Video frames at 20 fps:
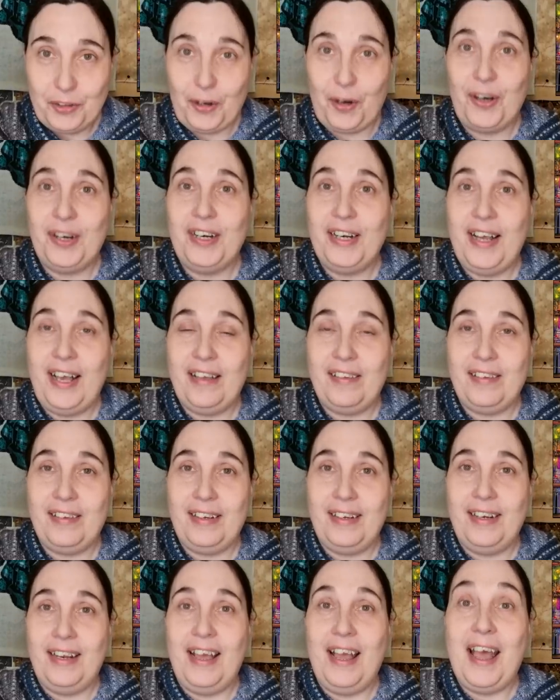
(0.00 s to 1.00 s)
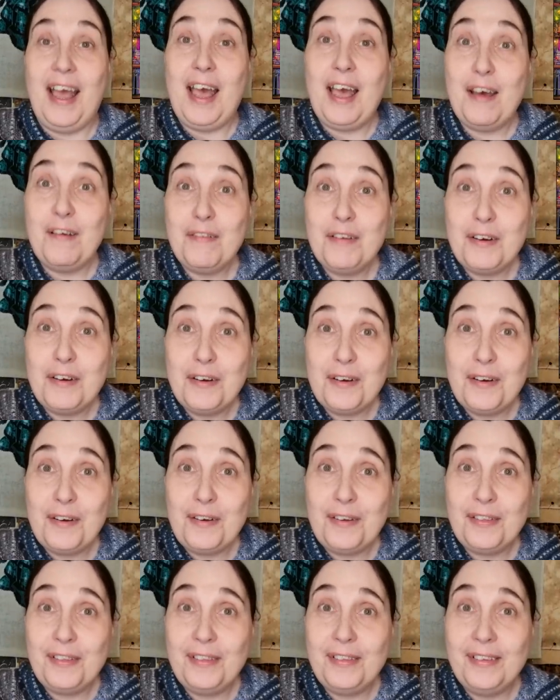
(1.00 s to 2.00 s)
charted as an heaven and
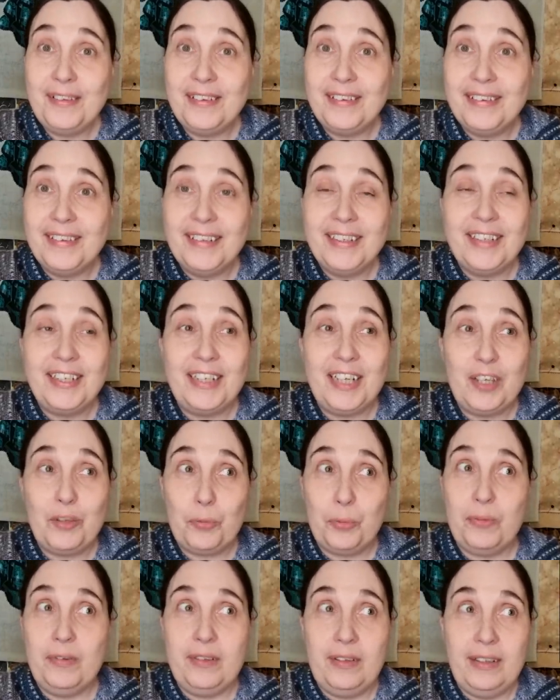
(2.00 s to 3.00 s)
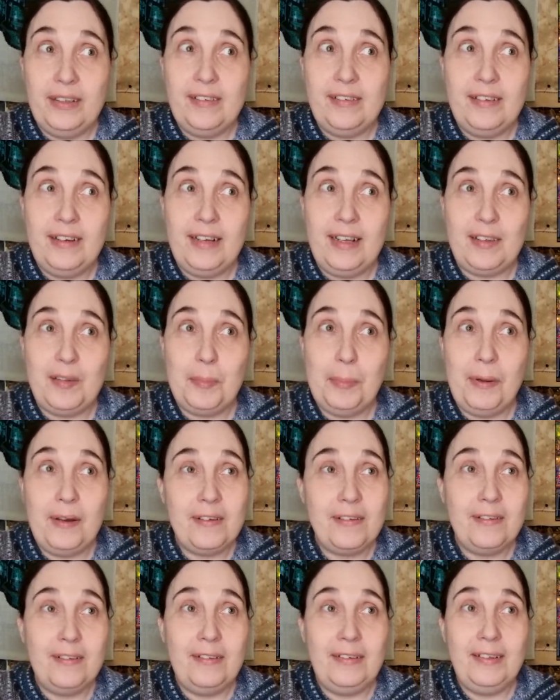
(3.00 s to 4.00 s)
earth. She has released it as
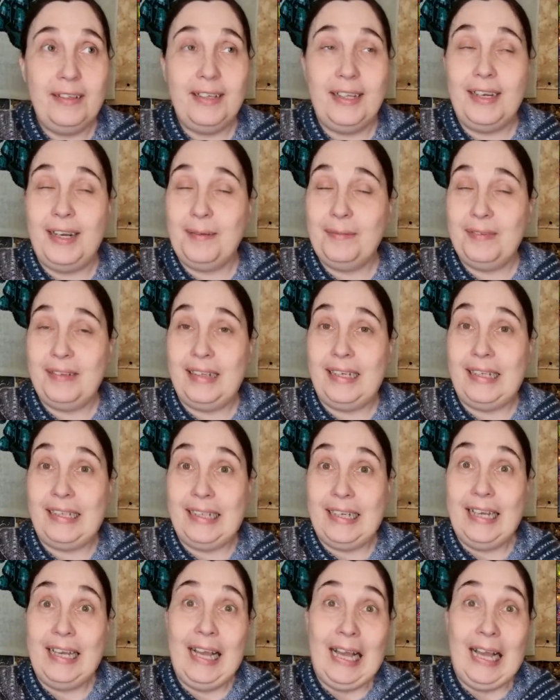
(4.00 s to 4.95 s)
puzzle, and I was like,